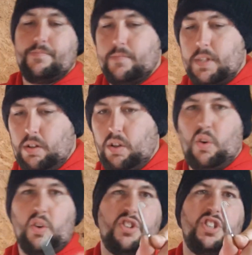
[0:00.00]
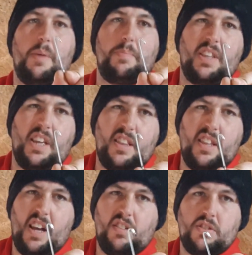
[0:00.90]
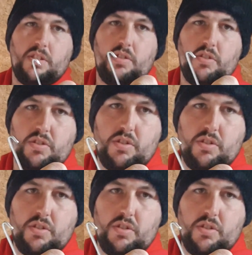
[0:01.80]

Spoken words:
little hook shape at the end there, just